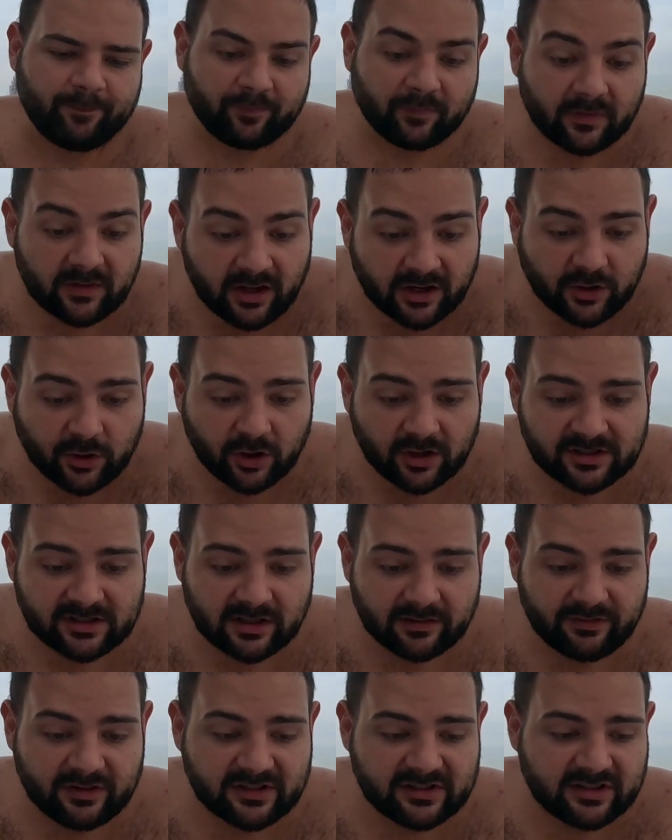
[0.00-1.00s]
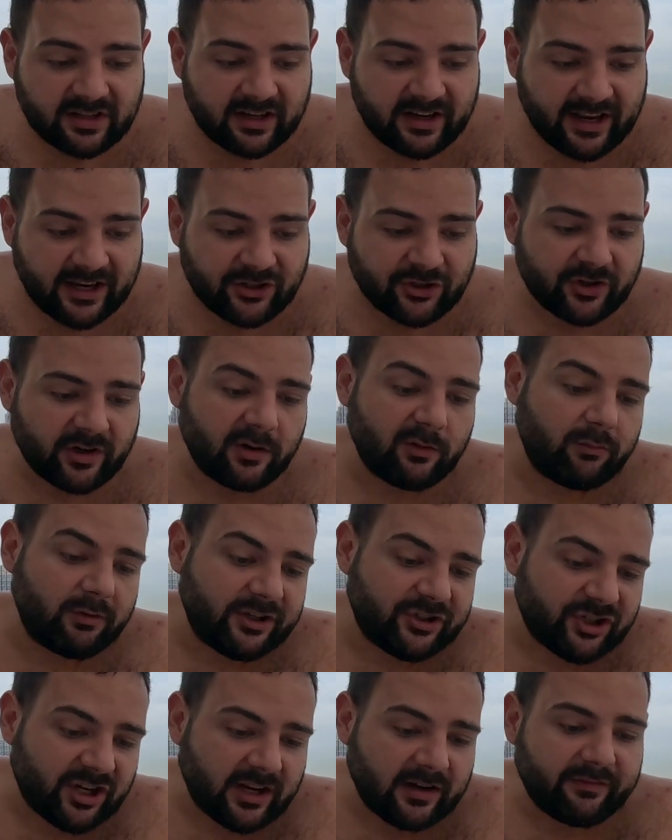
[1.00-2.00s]
The cost of installation,
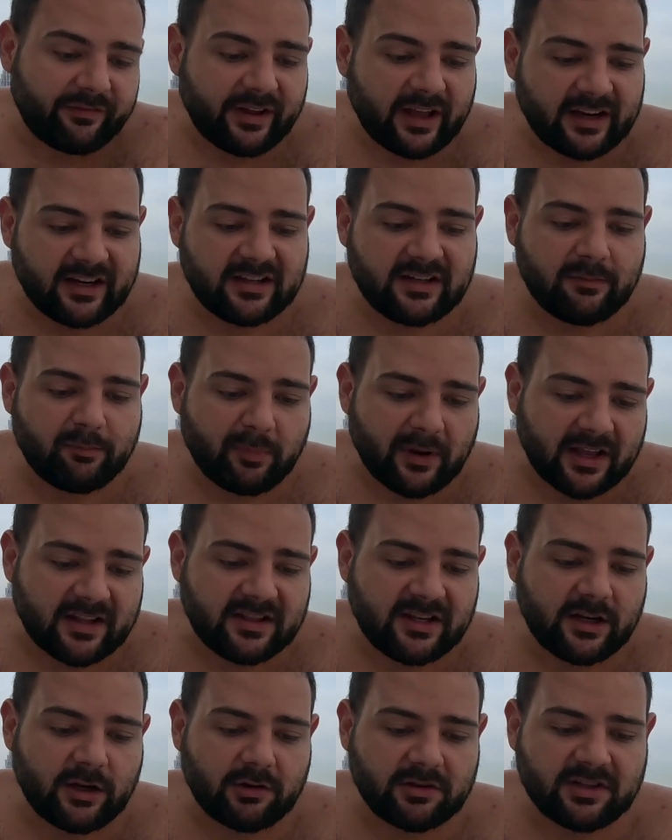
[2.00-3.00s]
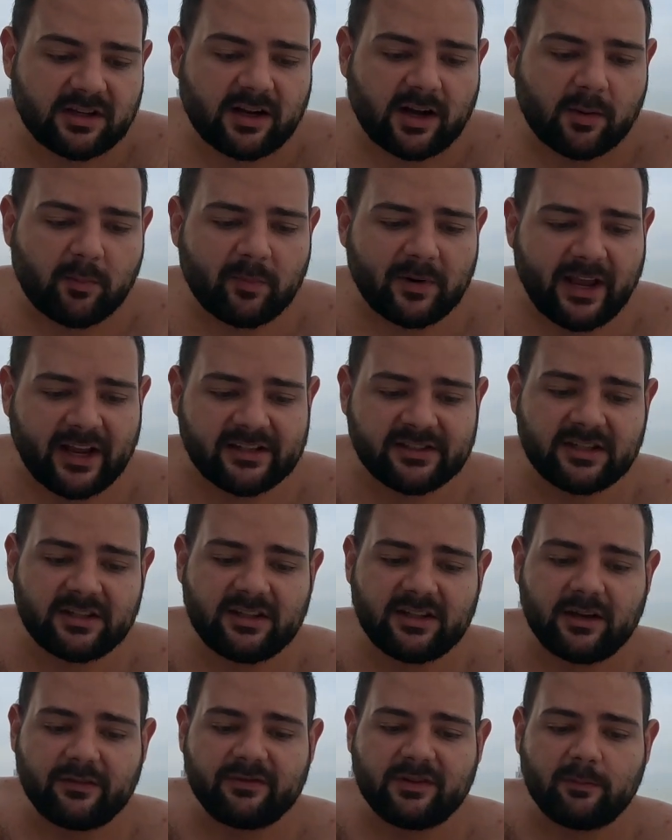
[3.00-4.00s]
which can vary depending on the
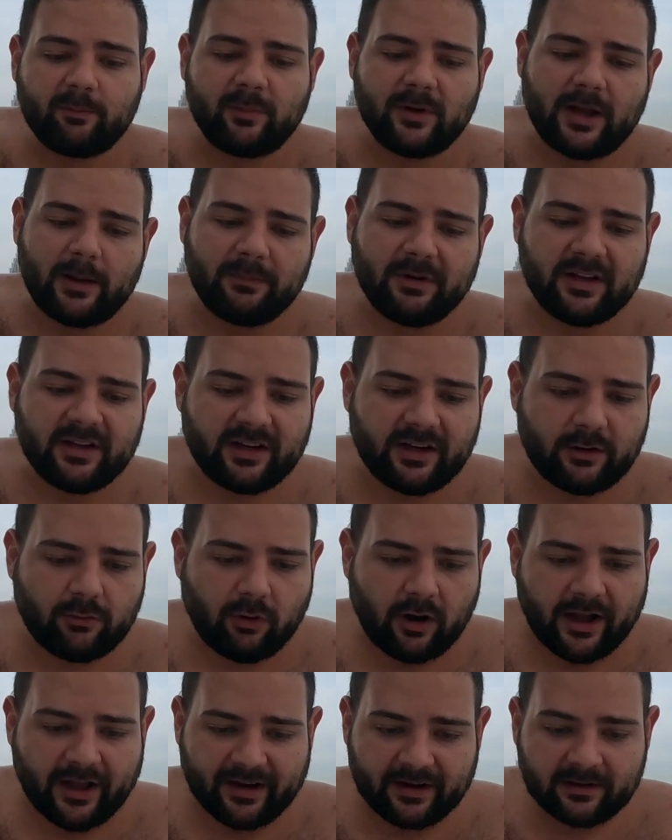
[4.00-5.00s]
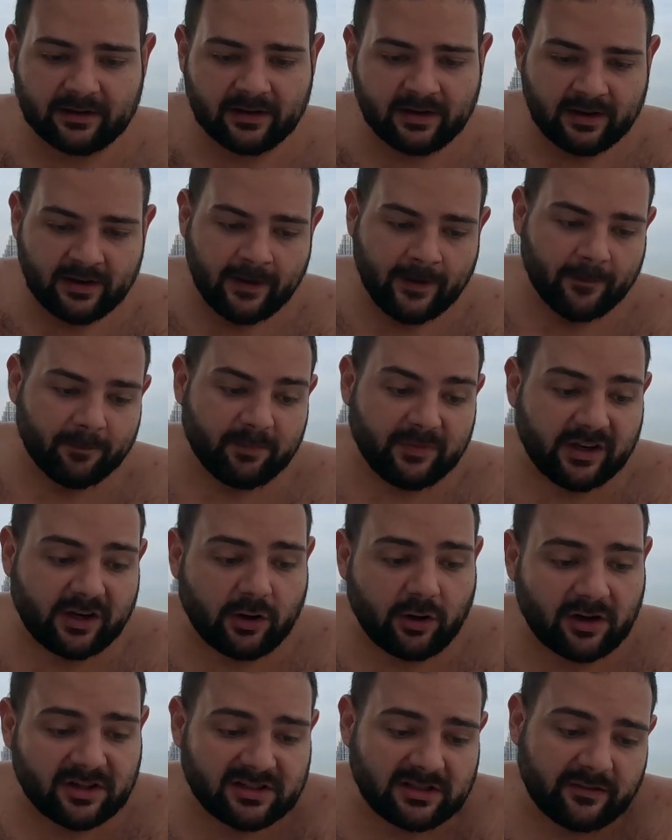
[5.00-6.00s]
complexity of the plumbing required. The
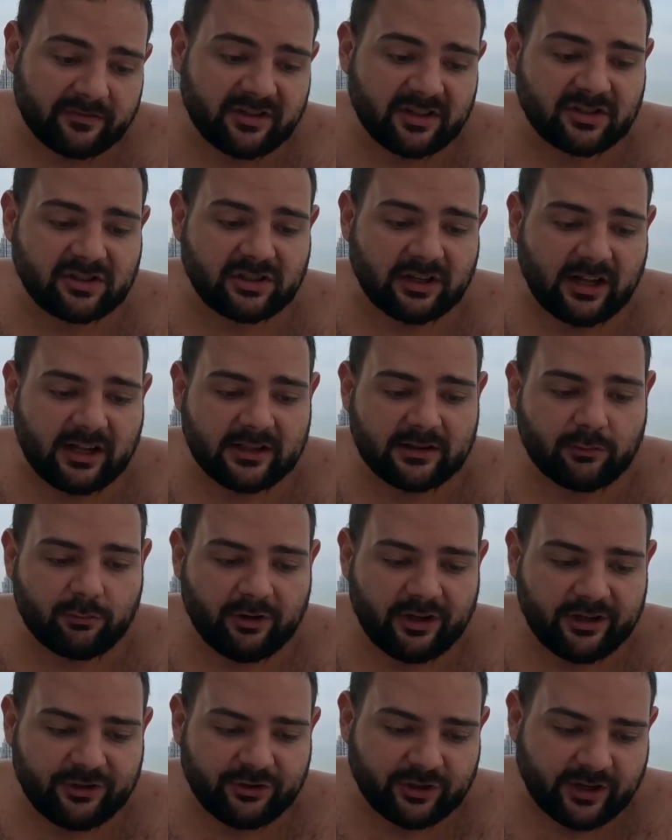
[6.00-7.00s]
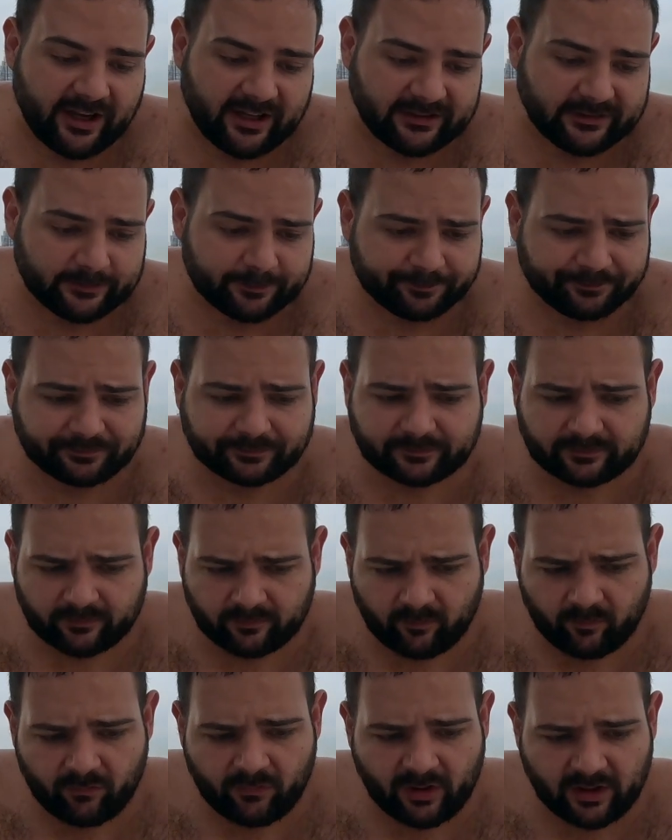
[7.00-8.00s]
cost of the salt, which at
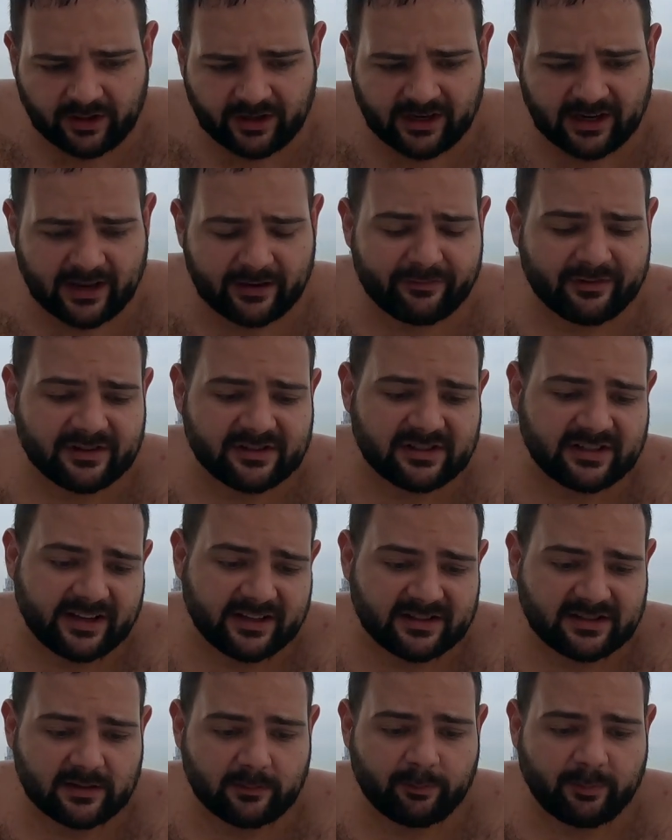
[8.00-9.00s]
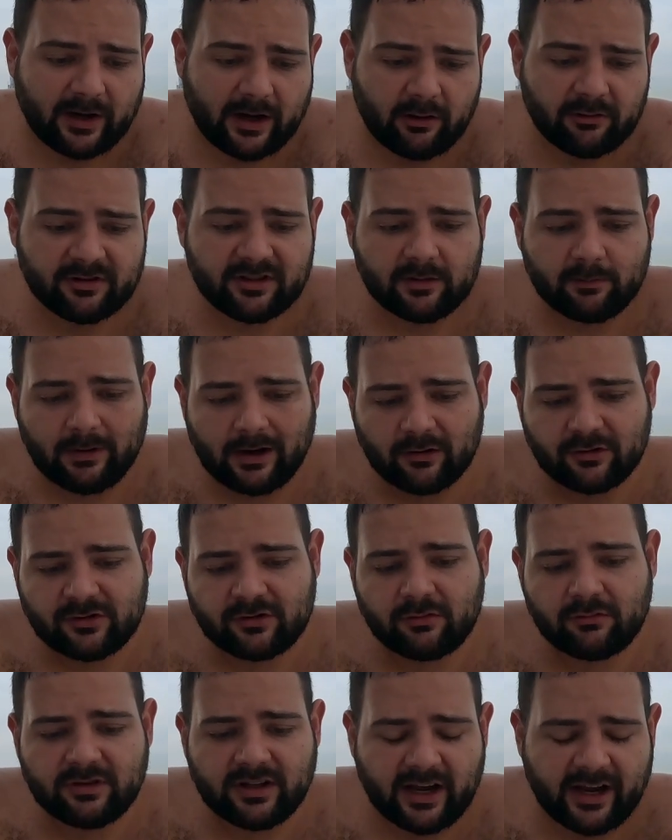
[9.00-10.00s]
11 cents a pound amounts
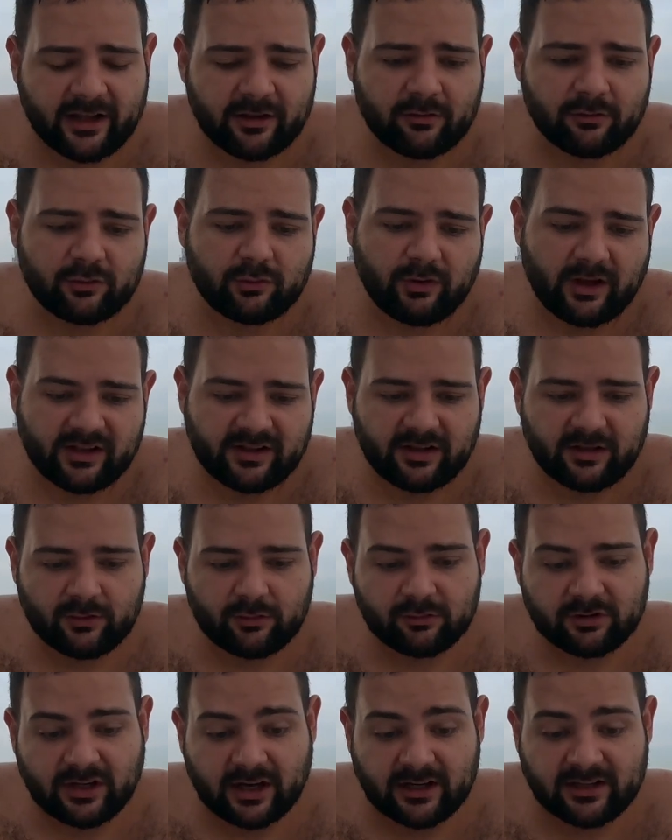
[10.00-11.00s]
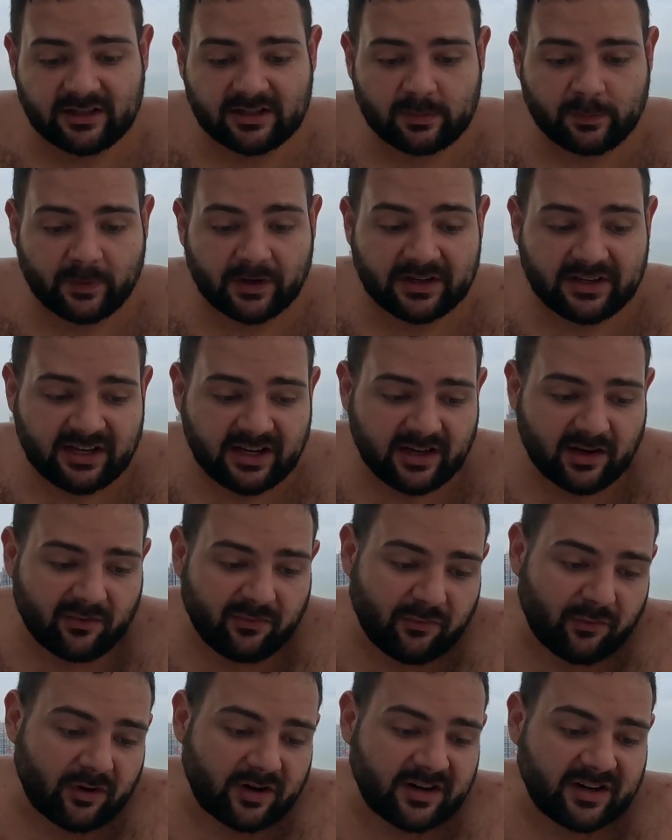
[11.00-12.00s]
to $9 to $22 per year
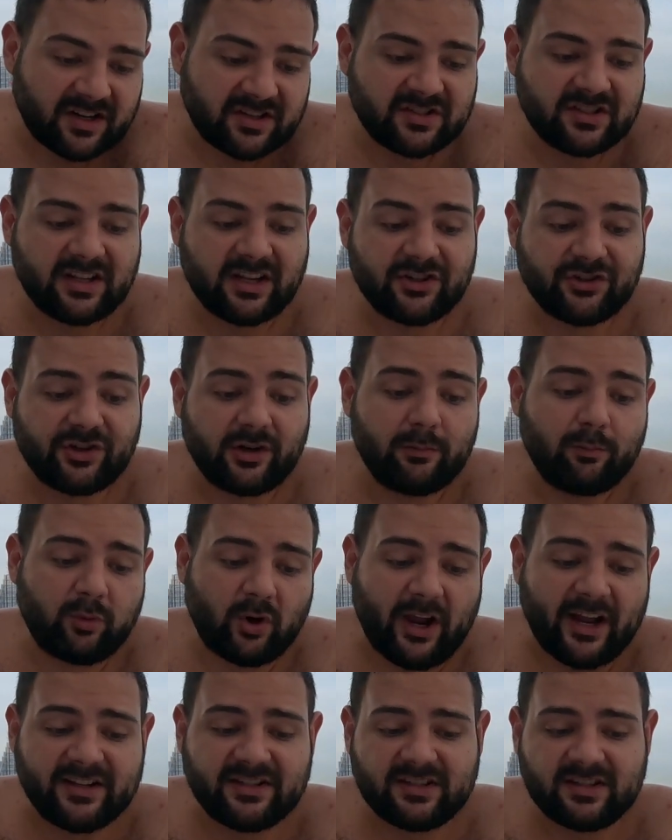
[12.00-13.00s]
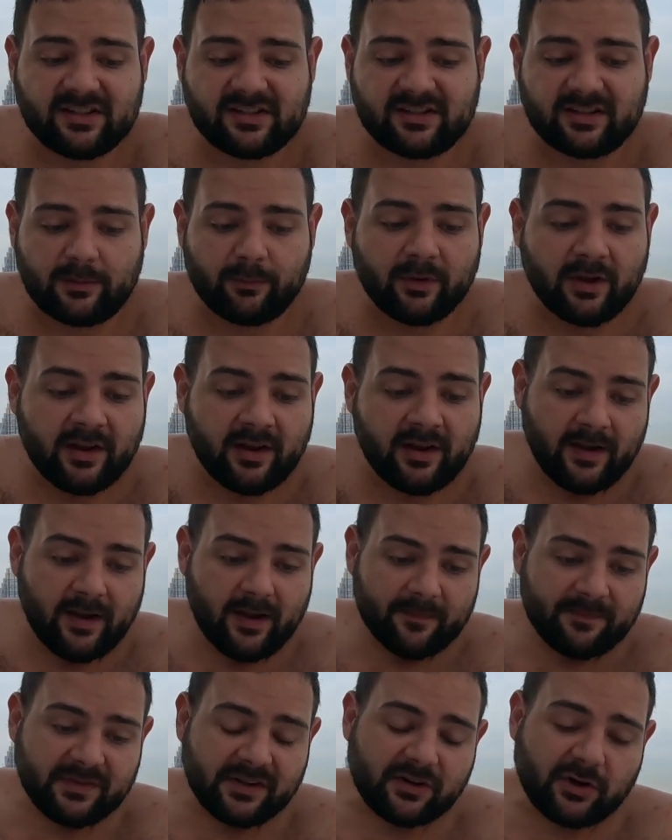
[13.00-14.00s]
for a residential brine system.
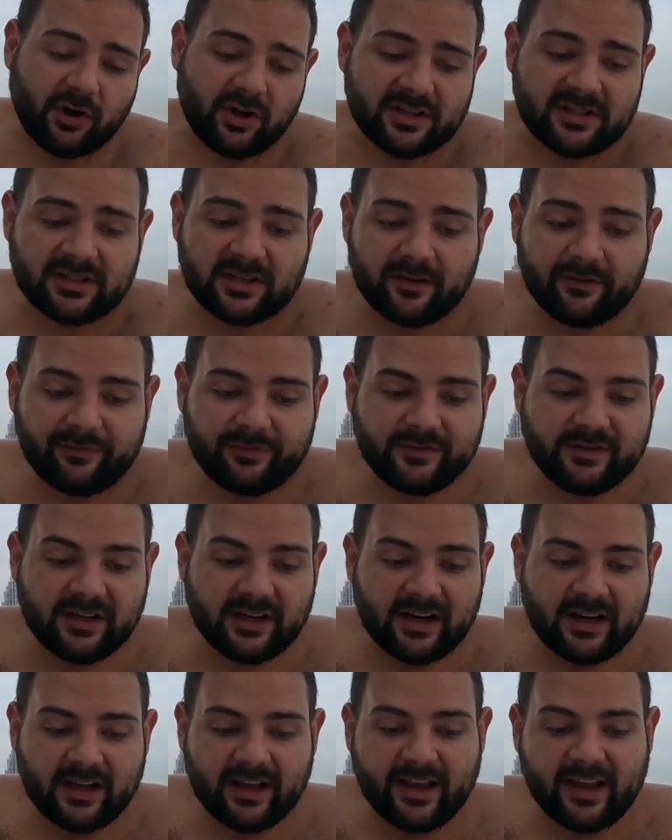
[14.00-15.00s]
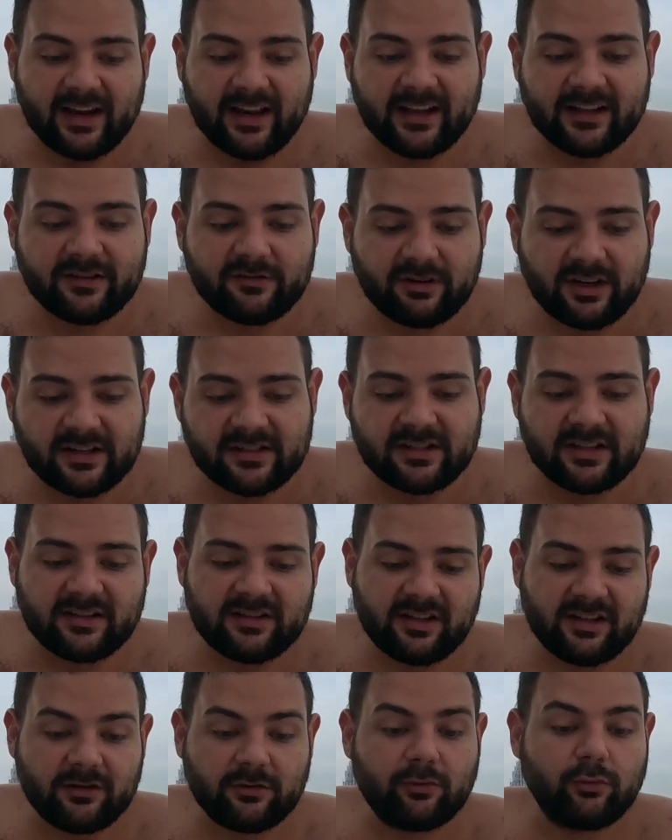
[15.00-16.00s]
The cost of the
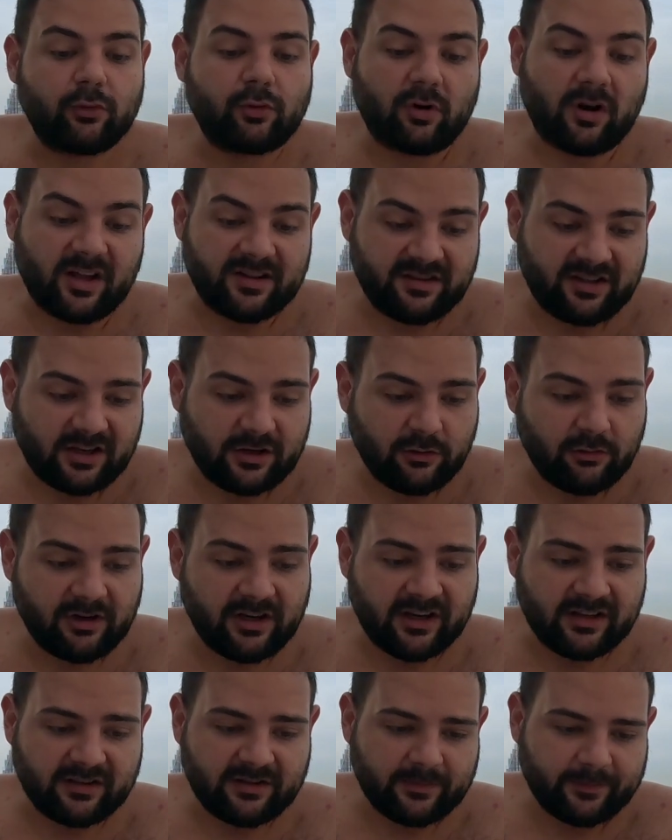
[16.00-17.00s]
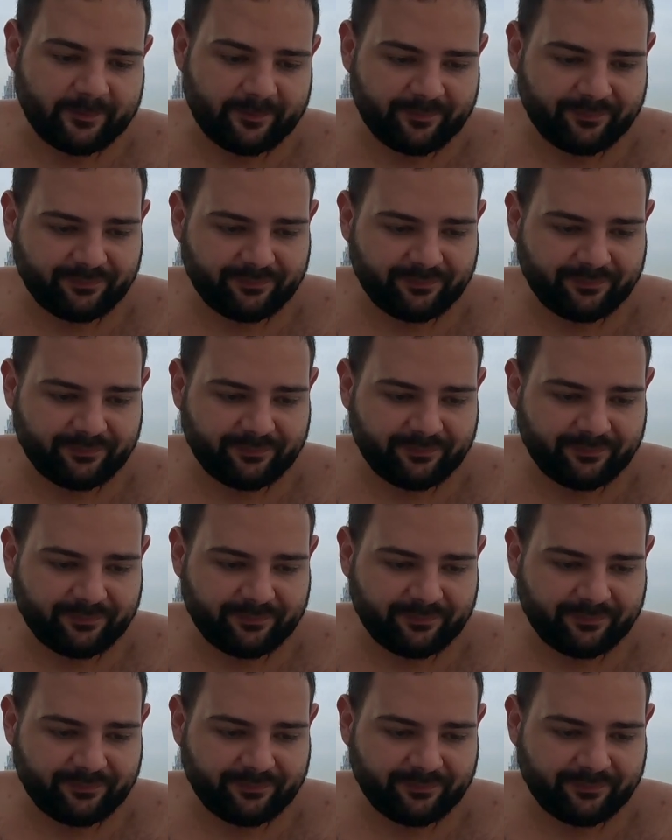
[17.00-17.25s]
electricity to run the unit.